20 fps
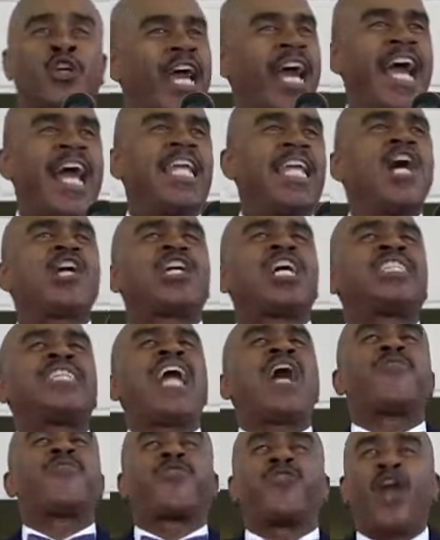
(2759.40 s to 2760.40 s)
You can't look
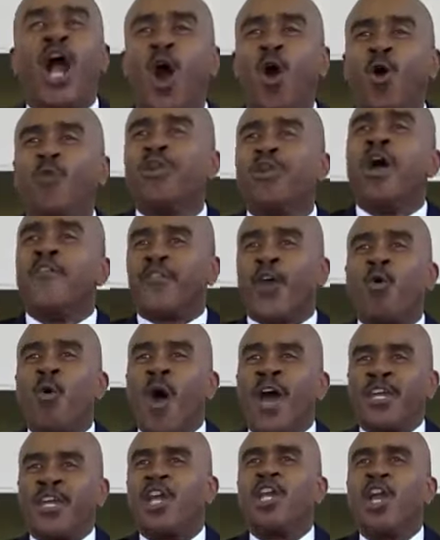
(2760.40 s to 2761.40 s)
at that throne
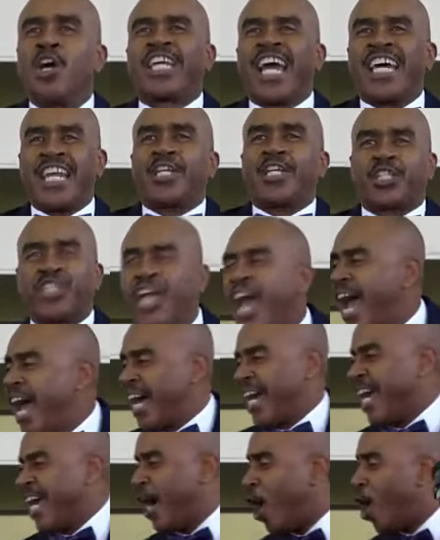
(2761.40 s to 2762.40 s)
the way you look at a
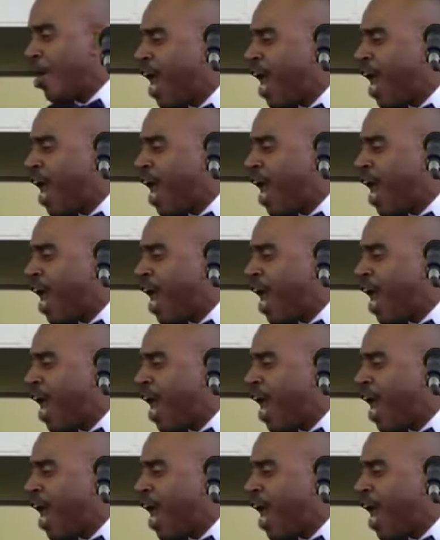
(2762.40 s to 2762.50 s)
chair here